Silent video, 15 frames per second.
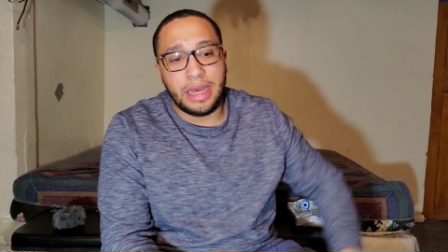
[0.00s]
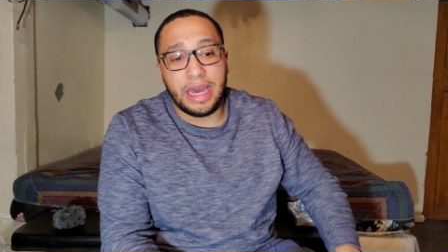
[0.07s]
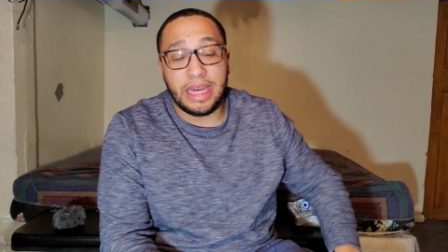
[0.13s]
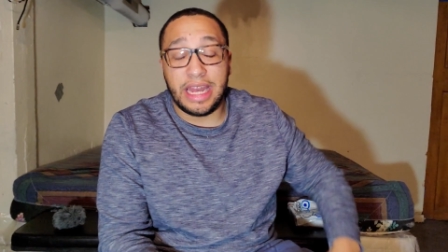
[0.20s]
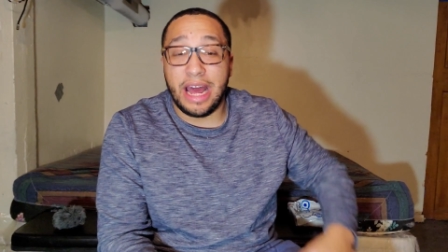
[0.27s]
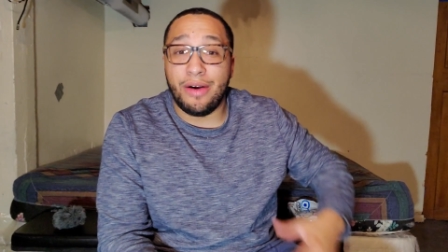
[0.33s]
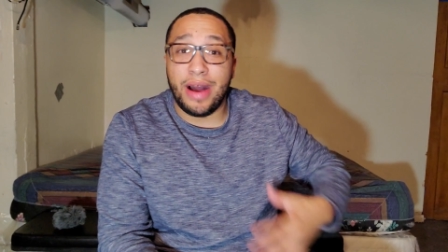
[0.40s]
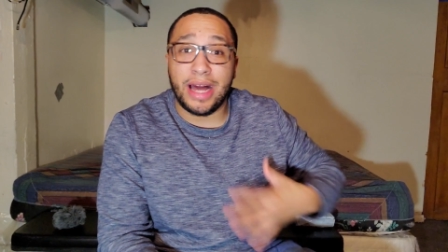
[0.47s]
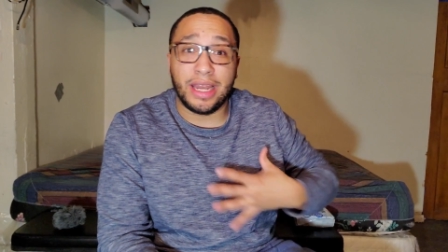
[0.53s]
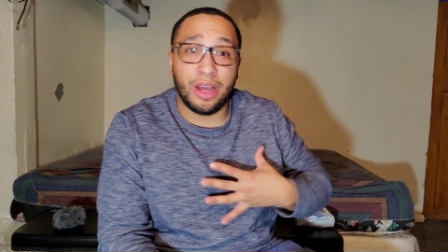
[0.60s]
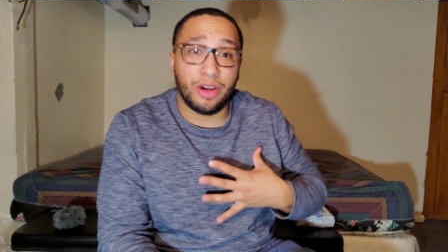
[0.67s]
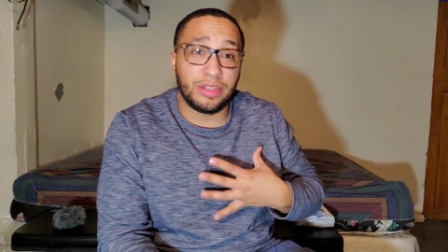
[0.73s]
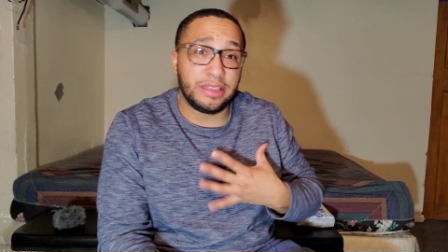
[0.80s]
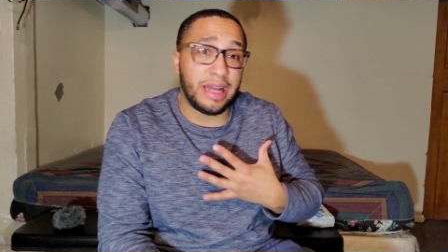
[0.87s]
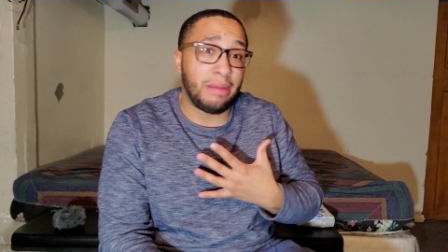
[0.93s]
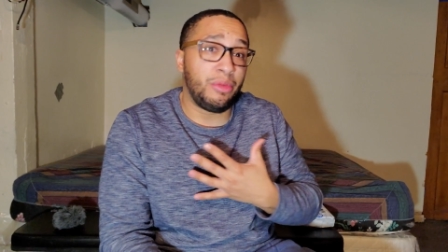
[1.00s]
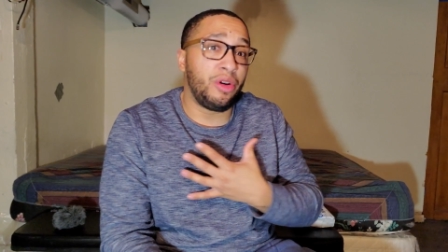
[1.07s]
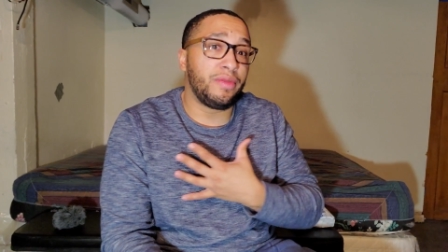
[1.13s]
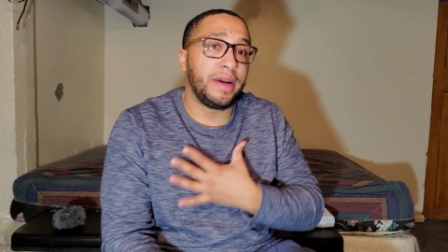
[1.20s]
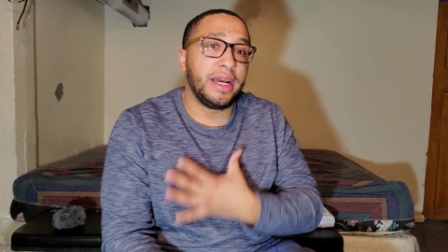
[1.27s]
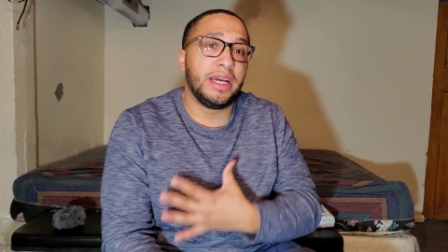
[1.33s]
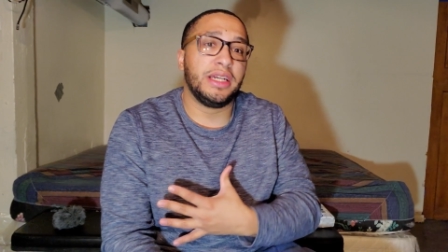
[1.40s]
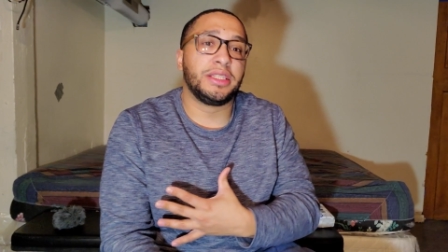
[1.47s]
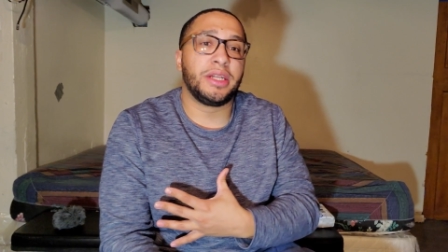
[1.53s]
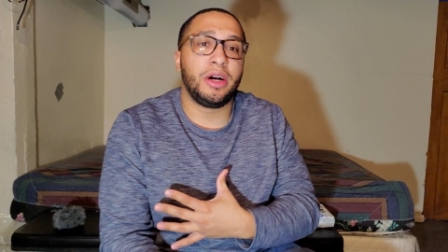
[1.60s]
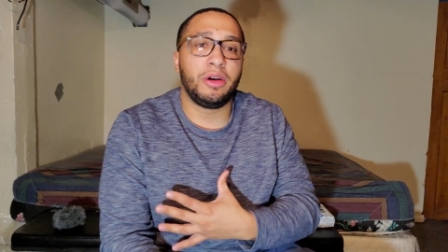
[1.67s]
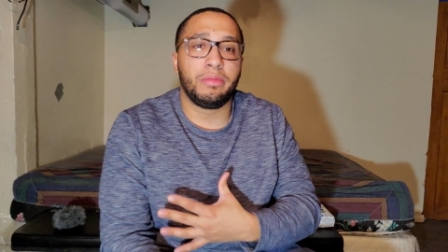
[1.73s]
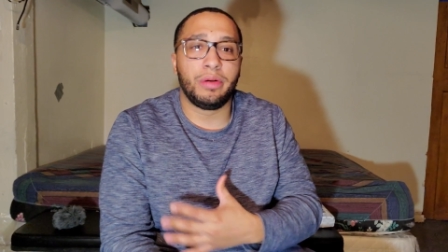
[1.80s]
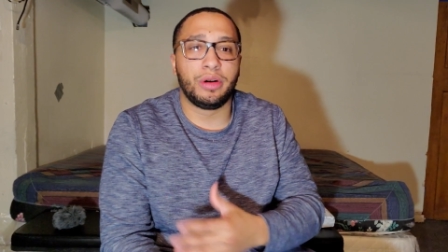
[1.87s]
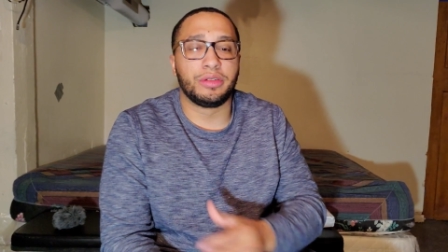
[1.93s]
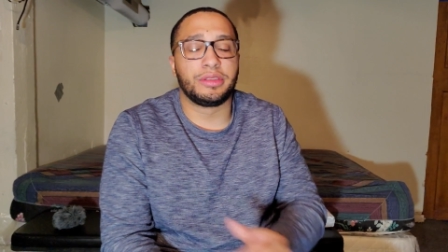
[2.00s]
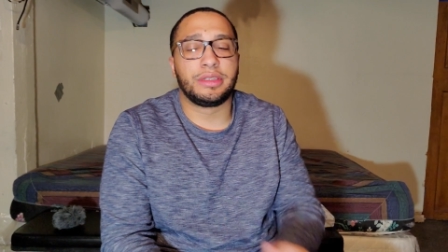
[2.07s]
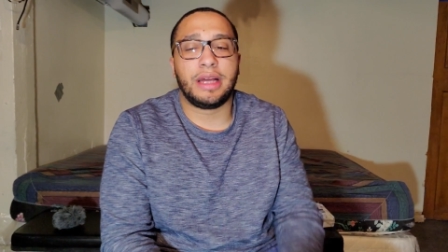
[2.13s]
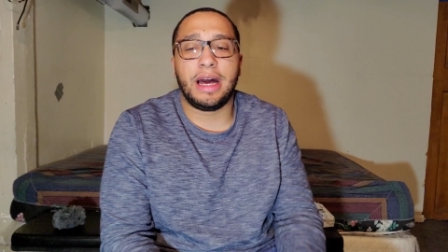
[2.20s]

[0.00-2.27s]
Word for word: And how I learn is I'm more of a hands-on person.